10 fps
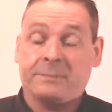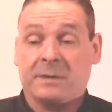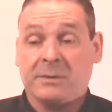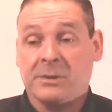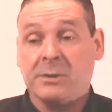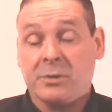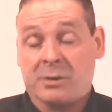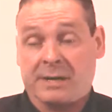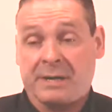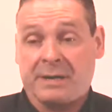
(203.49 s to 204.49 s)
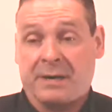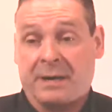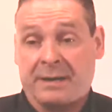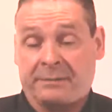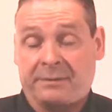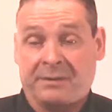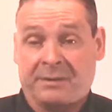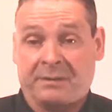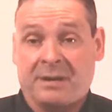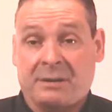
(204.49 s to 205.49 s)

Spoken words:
usually either it's a